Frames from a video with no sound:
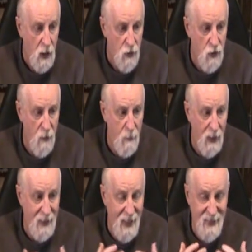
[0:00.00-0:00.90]
So I
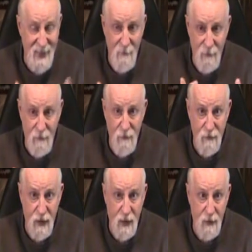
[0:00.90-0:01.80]
bought that
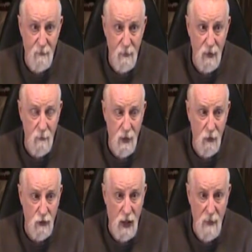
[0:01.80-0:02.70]
715 millimeter
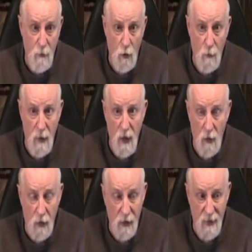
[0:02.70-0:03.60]
tight bore
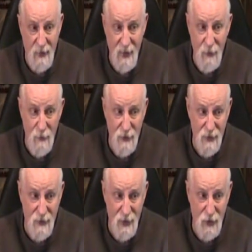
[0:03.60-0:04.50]
barrel, and I think it was a
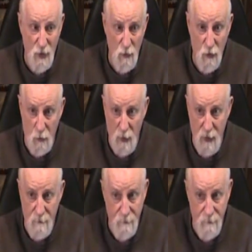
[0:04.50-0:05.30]
603.